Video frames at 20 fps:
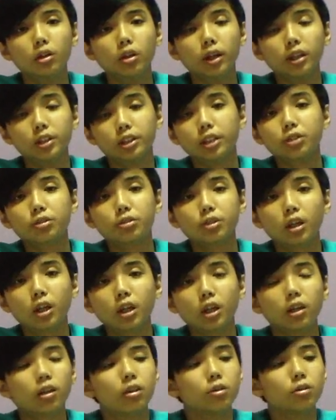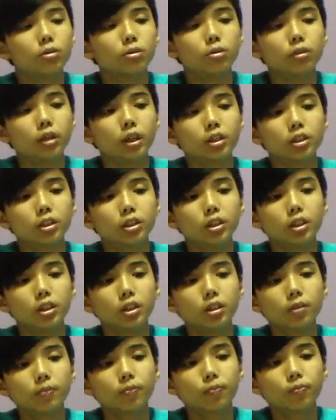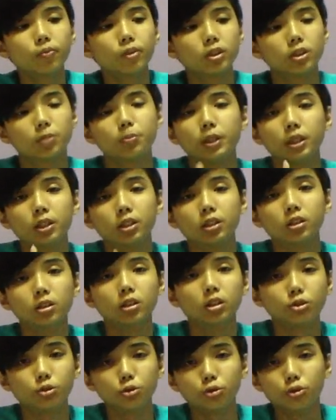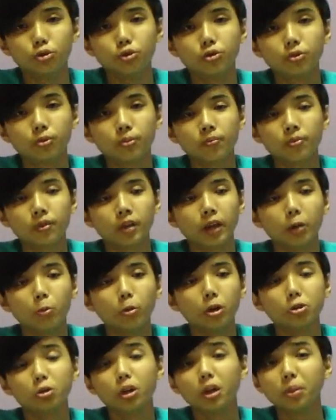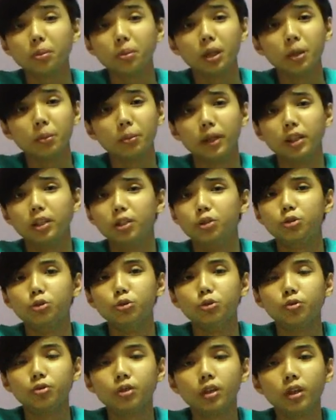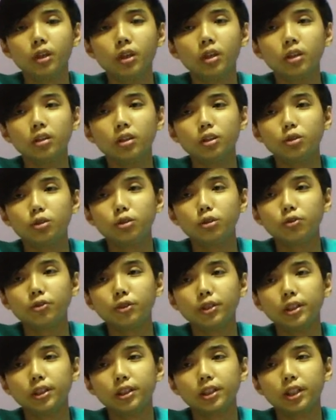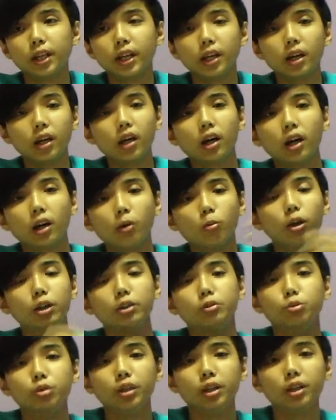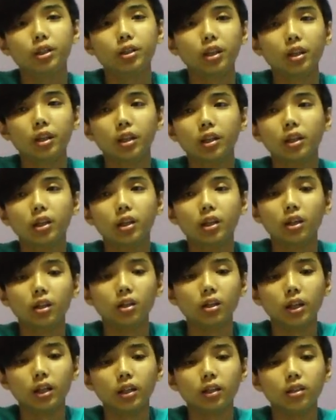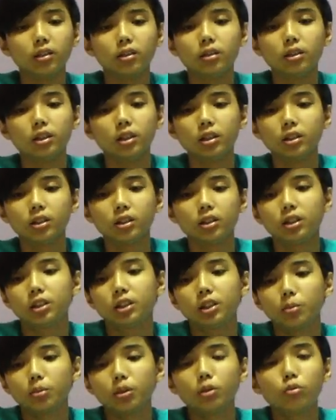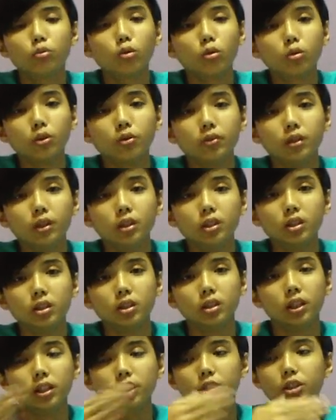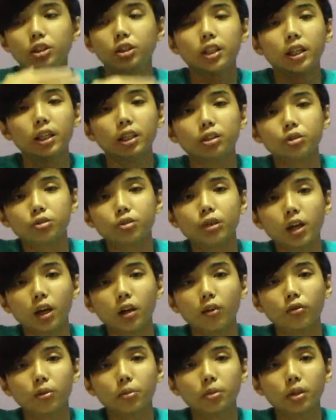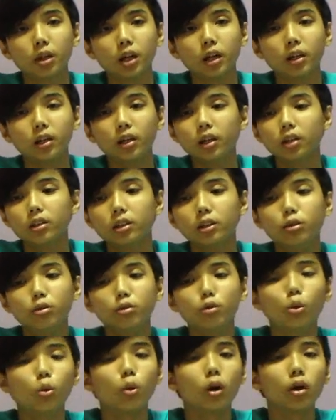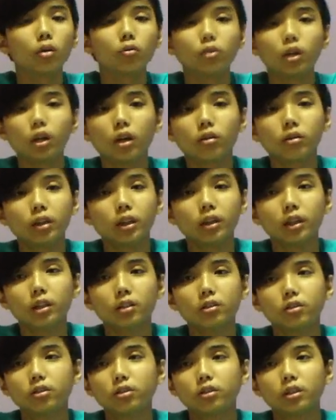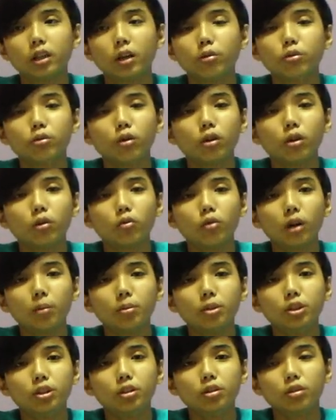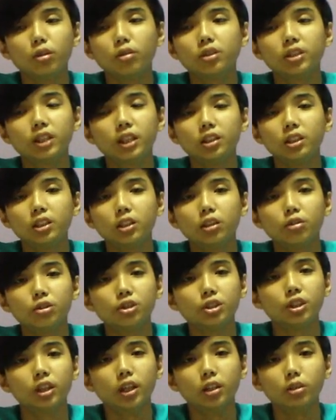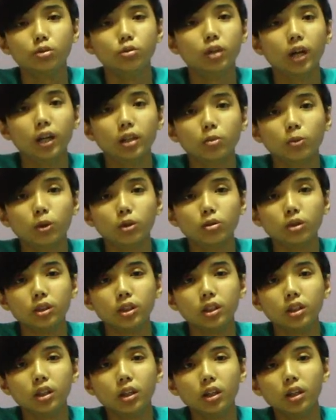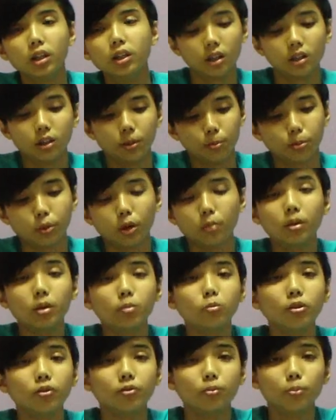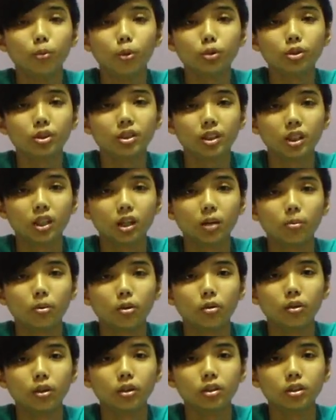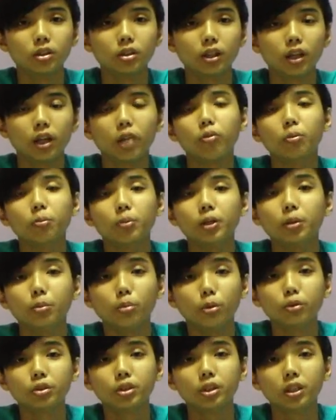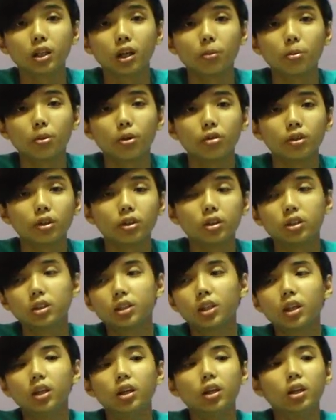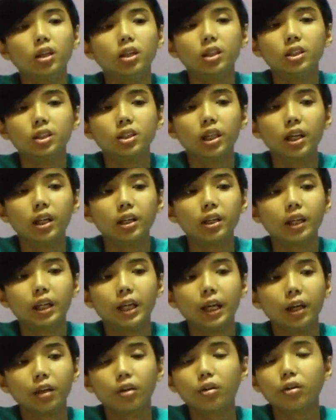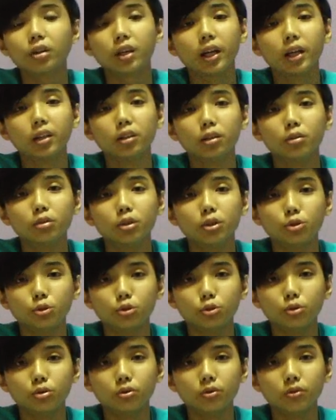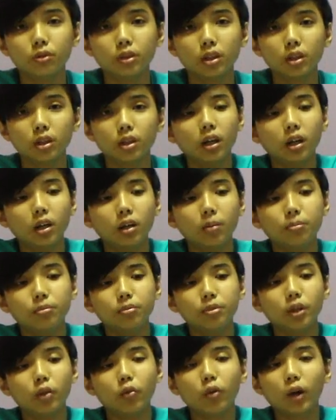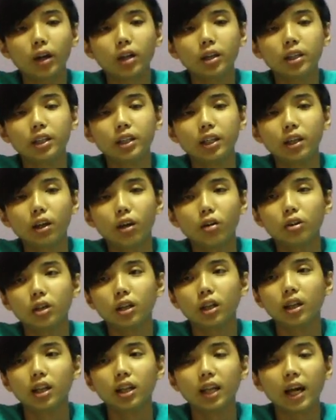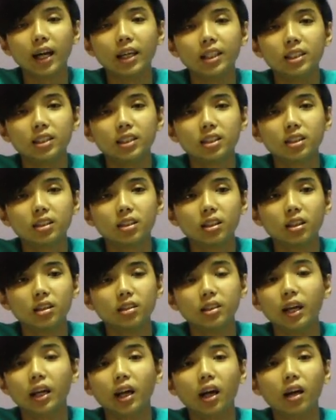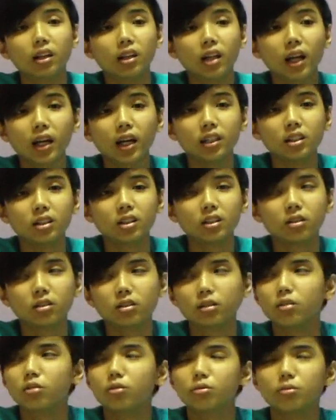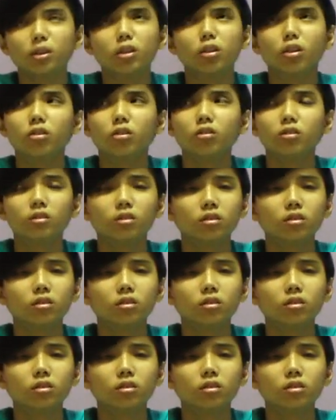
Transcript: etc. who actually speaks the truth. And what do I mean by the truth? The truth is like, what do they think? Like, they see something wrong with this, they say it straight out from the heart. They don't go one round and then tell you all the rubbish, nonsensical shit that you guys want to hear. But the problem with most Singaporeans, okay, I repeat, most Singaporeans, is that they cannot handle the truth. They rather hear all the lies that are nice. My god,